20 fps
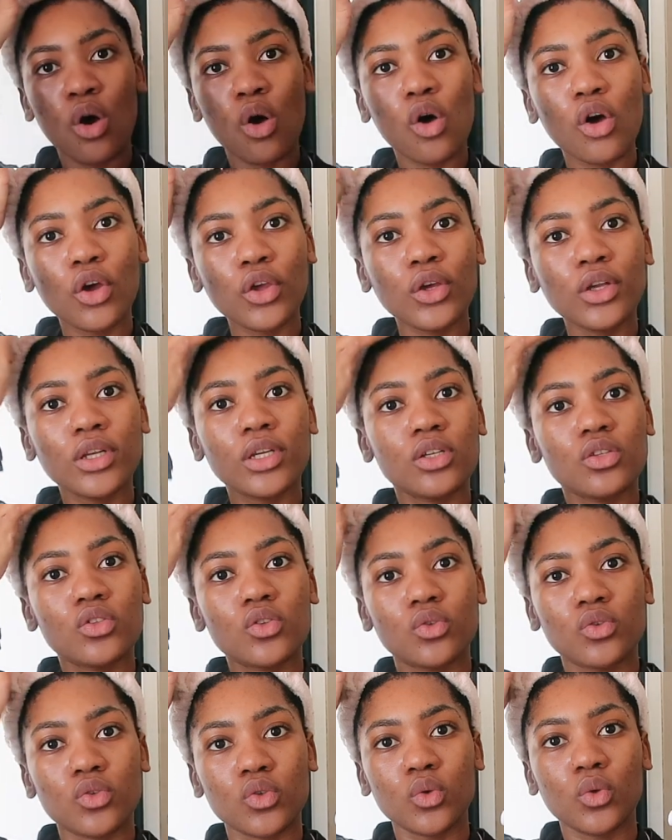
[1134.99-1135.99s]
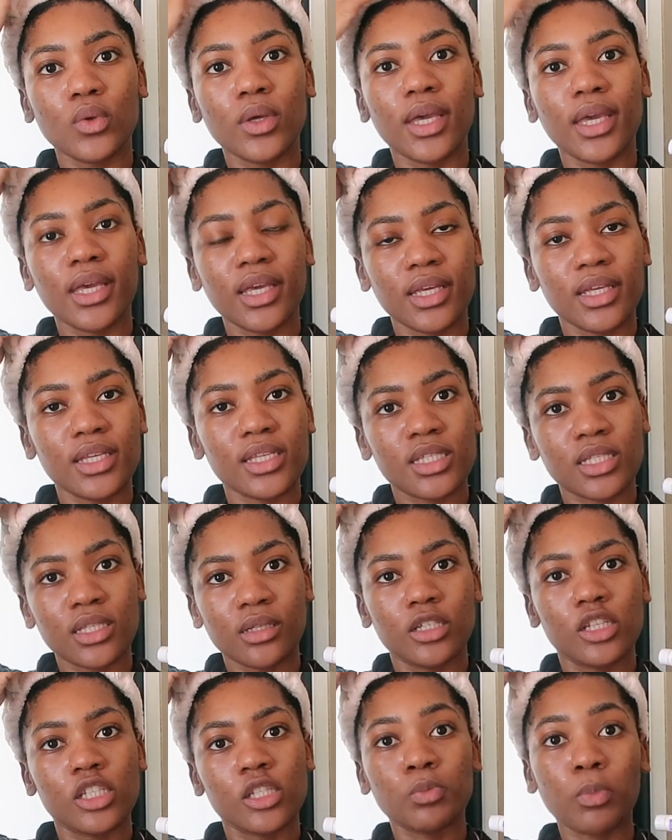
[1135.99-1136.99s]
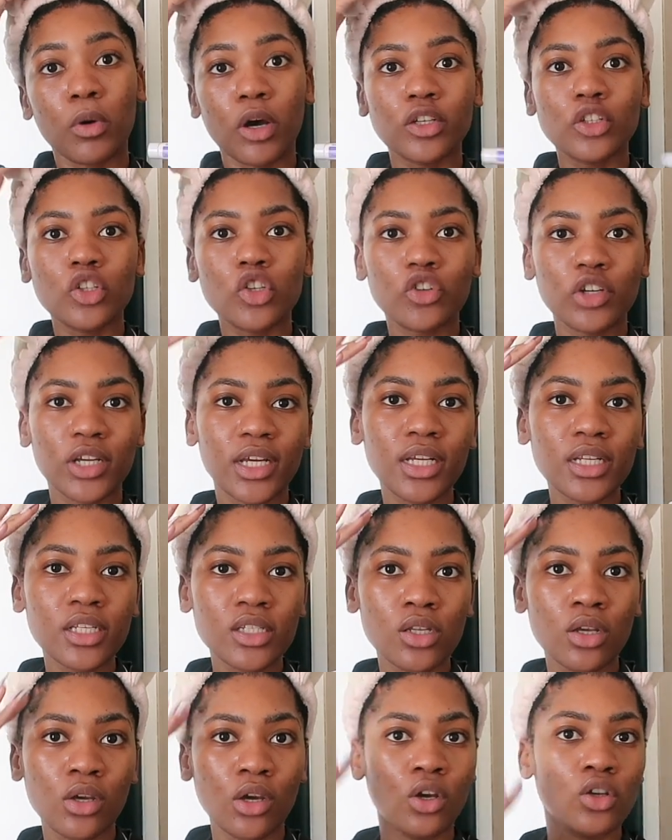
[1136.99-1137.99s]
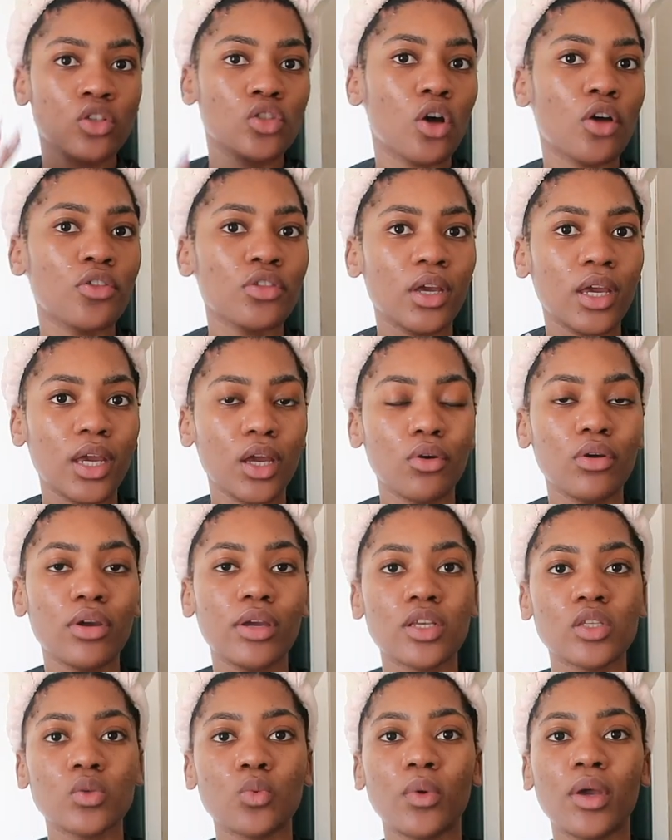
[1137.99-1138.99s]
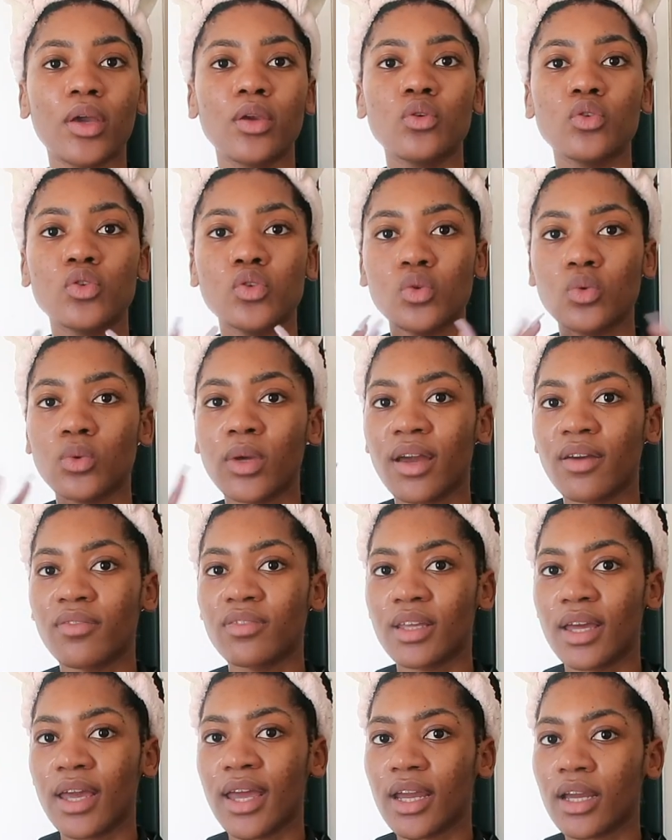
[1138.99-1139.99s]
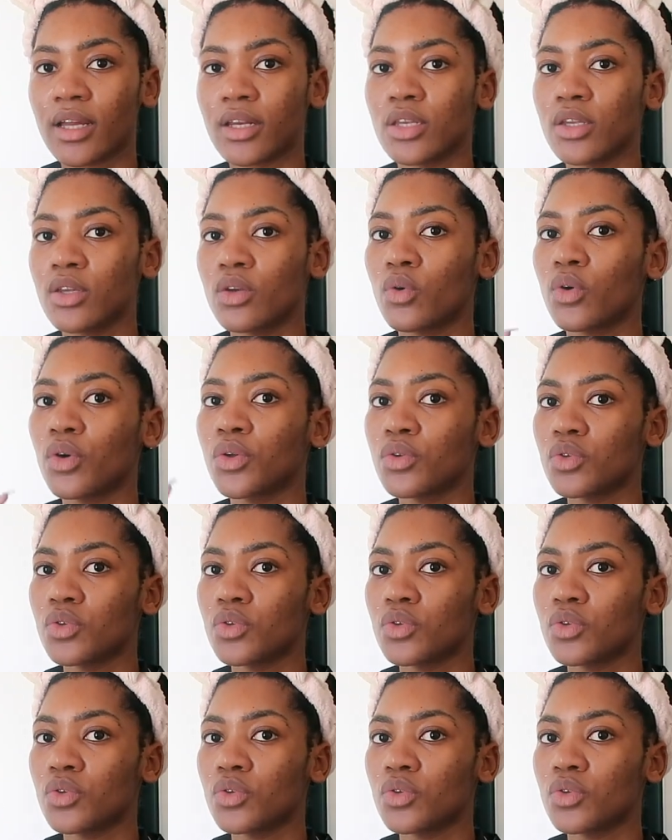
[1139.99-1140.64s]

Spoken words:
All you need to do is spot treat. So on the areas where you do have the acne or